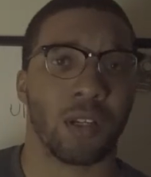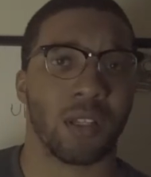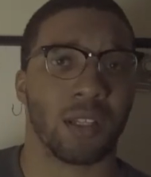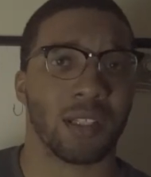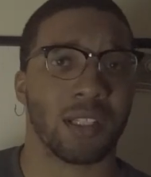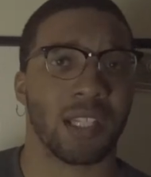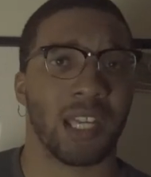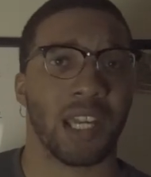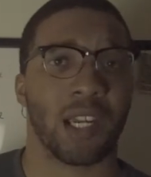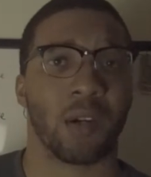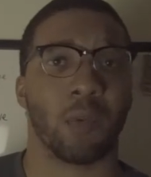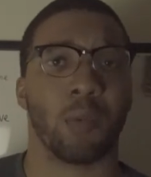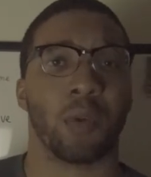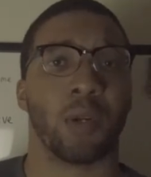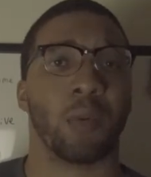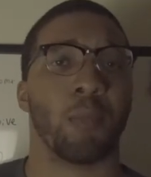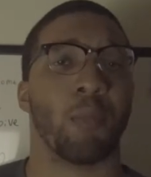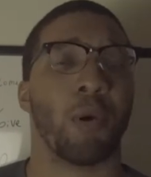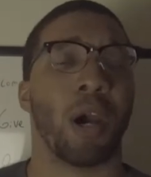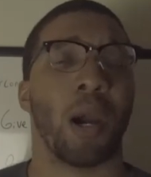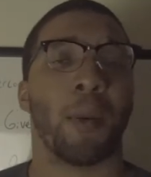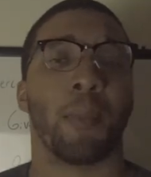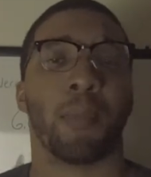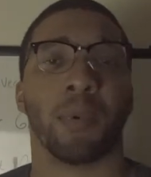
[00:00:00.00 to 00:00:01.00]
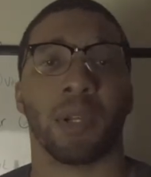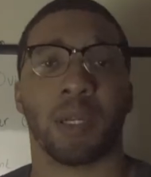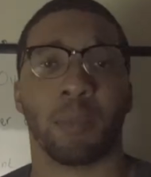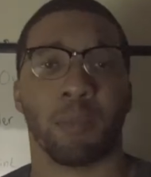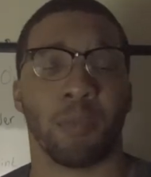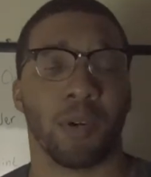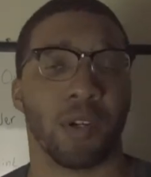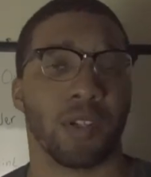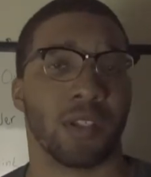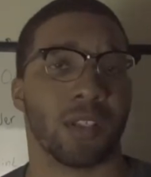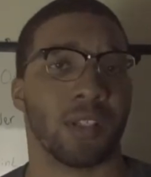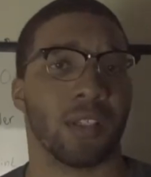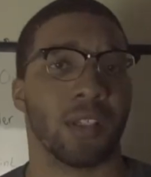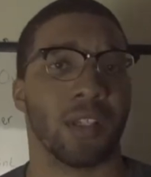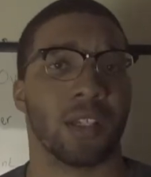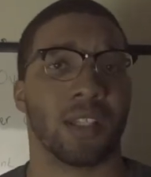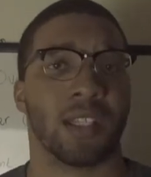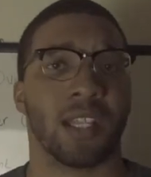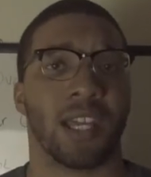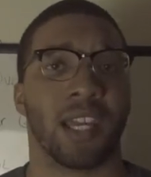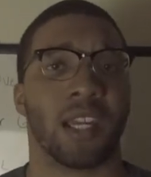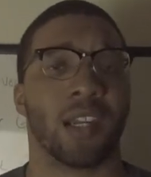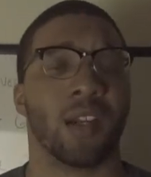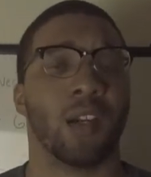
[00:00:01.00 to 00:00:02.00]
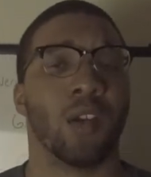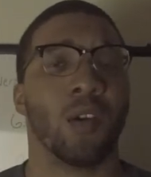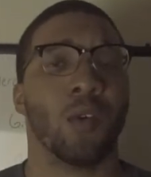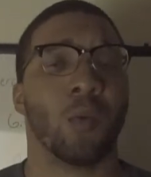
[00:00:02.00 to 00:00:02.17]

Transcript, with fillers: looks like, what a popular person looks like,